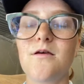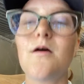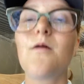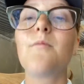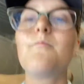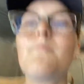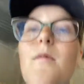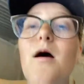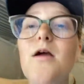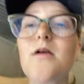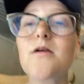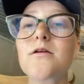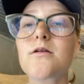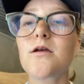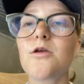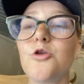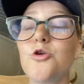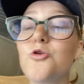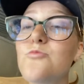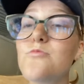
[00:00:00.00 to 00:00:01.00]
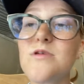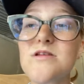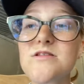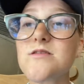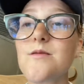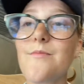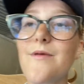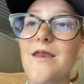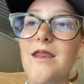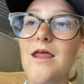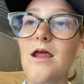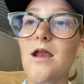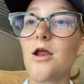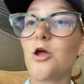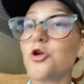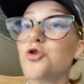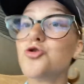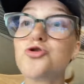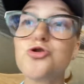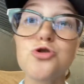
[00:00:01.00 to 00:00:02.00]
Mark, you missed the banana.
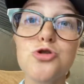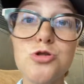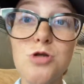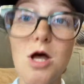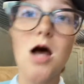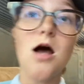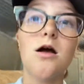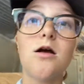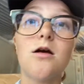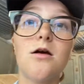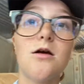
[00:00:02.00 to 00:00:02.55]
You suck.